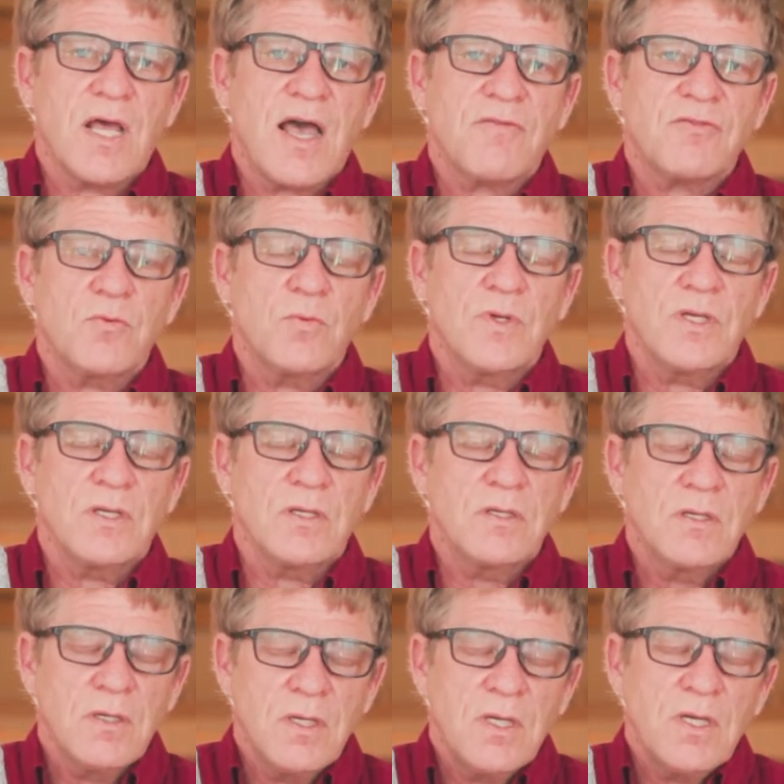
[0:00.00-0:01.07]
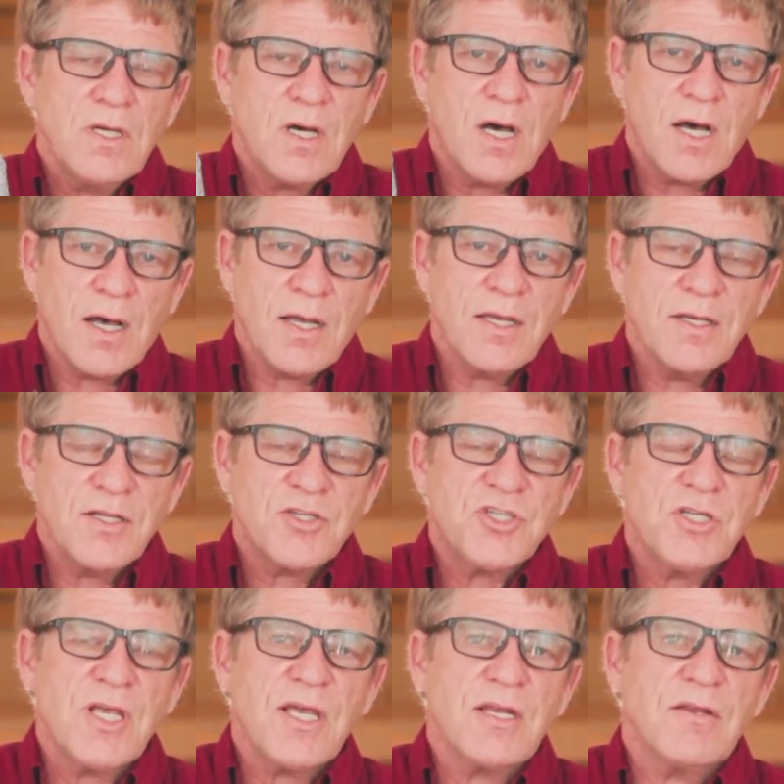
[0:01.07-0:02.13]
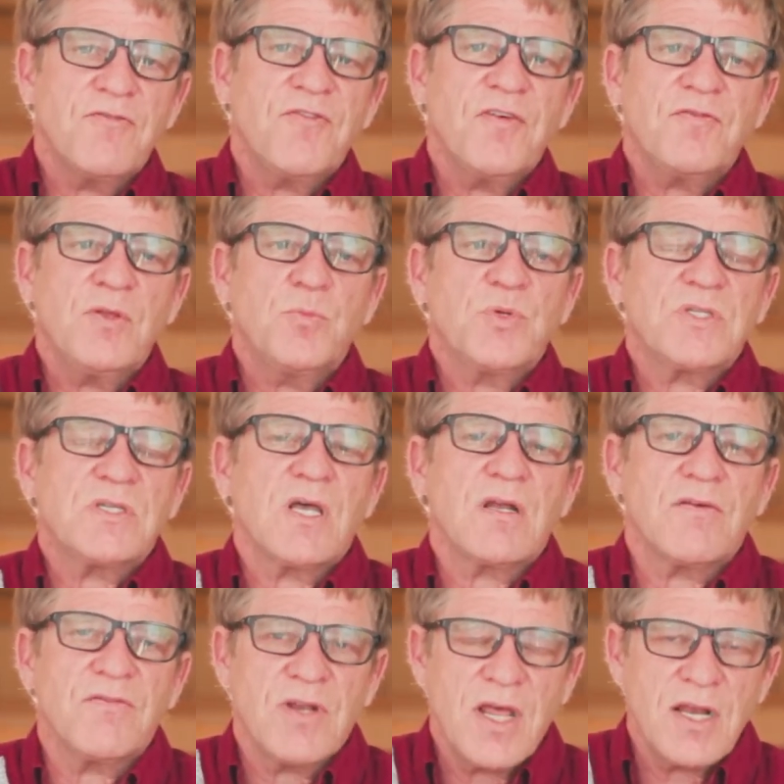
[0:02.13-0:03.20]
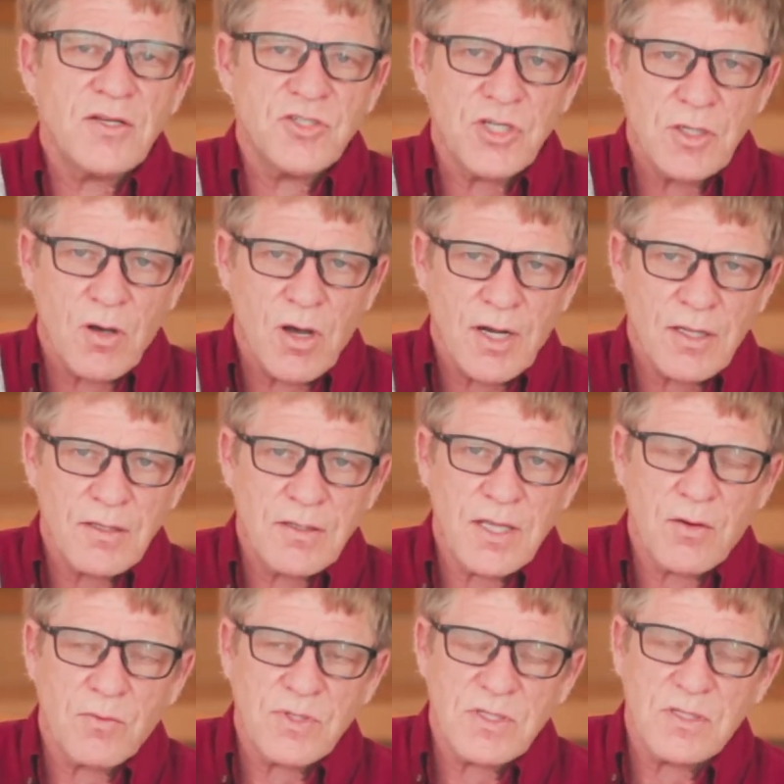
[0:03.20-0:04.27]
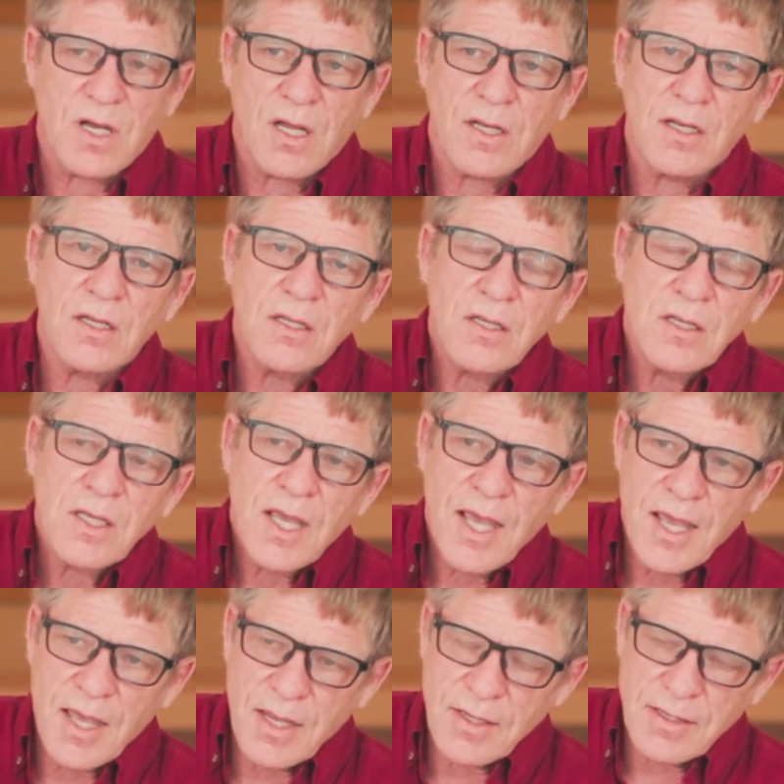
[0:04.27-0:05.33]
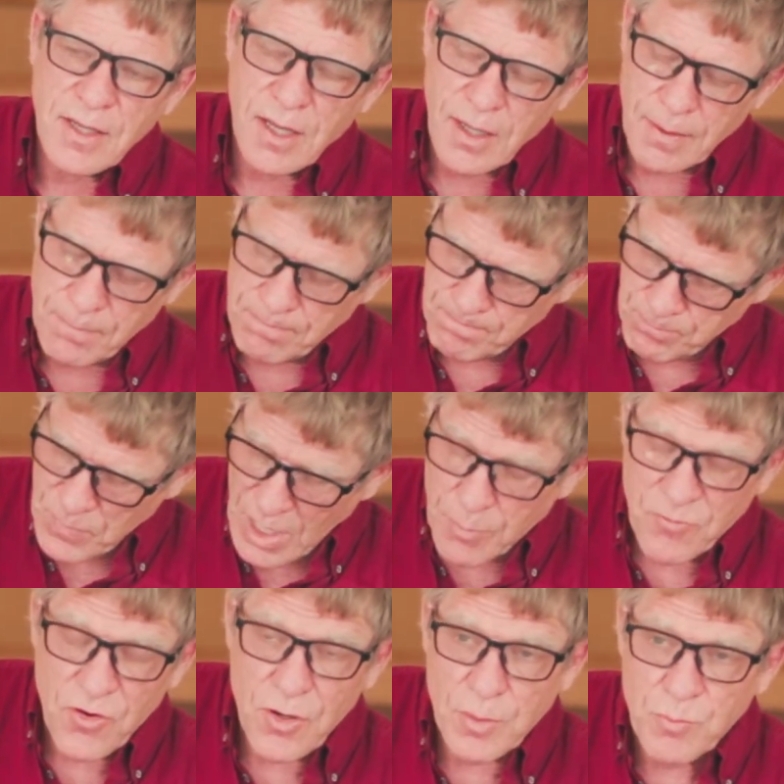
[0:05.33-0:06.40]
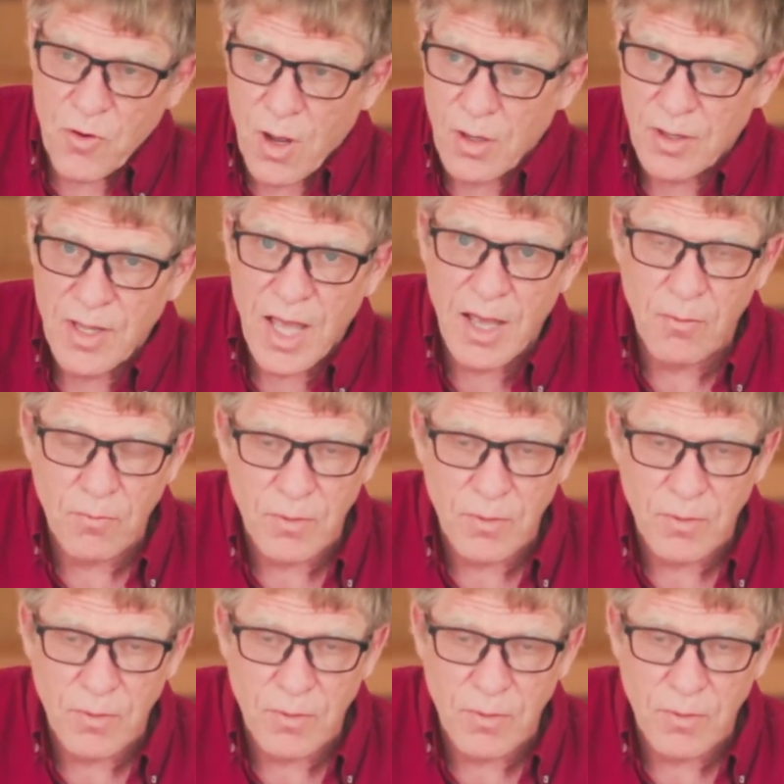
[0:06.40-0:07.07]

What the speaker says: after we initiated 50% of an energy audit that was done. And I'm very proud of that.